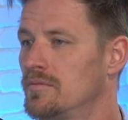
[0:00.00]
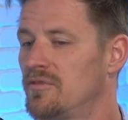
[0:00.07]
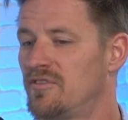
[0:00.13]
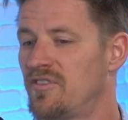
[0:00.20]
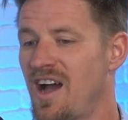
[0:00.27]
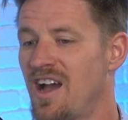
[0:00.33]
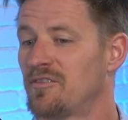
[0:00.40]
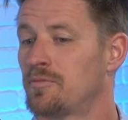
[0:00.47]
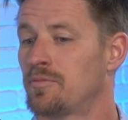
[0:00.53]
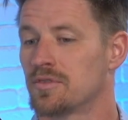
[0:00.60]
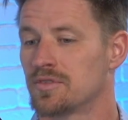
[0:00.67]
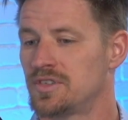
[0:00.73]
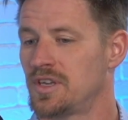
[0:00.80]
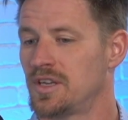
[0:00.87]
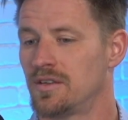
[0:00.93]

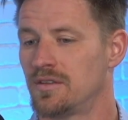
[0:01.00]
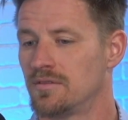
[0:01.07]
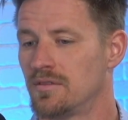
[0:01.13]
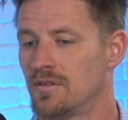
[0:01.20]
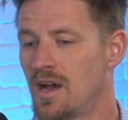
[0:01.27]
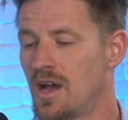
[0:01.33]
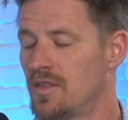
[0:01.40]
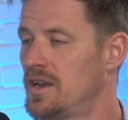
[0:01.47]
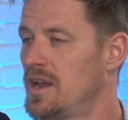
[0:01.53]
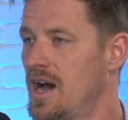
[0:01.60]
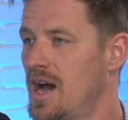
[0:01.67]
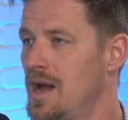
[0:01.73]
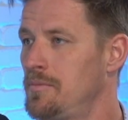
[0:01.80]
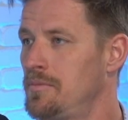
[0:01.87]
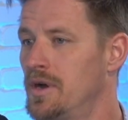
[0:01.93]
5% on the
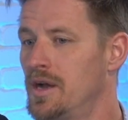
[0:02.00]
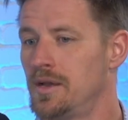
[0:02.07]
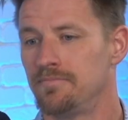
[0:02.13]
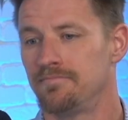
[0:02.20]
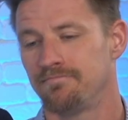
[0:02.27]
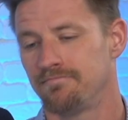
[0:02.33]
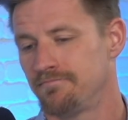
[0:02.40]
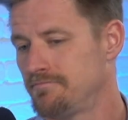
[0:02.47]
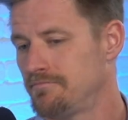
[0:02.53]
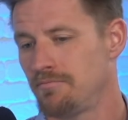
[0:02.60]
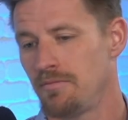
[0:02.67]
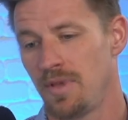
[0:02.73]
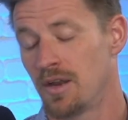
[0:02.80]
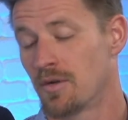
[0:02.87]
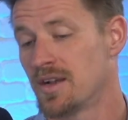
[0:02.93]
dot, but
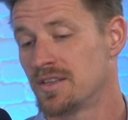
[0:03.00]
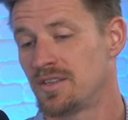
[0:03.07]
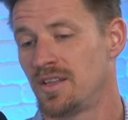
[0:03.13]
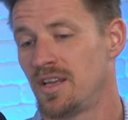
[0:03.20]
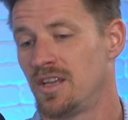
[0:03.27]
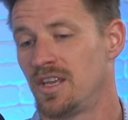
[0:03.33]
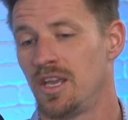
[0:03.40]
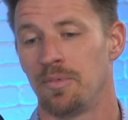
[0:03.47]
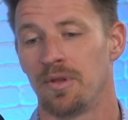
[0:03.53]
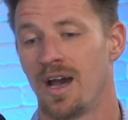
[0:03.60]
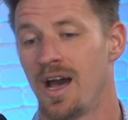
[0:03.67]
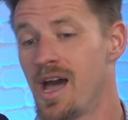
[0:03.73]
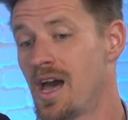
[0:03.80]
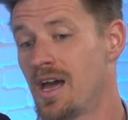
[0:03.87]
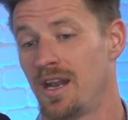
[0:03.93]
interesting thing to keep an
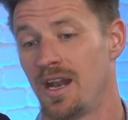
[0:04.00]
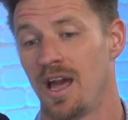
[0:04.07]
eye on.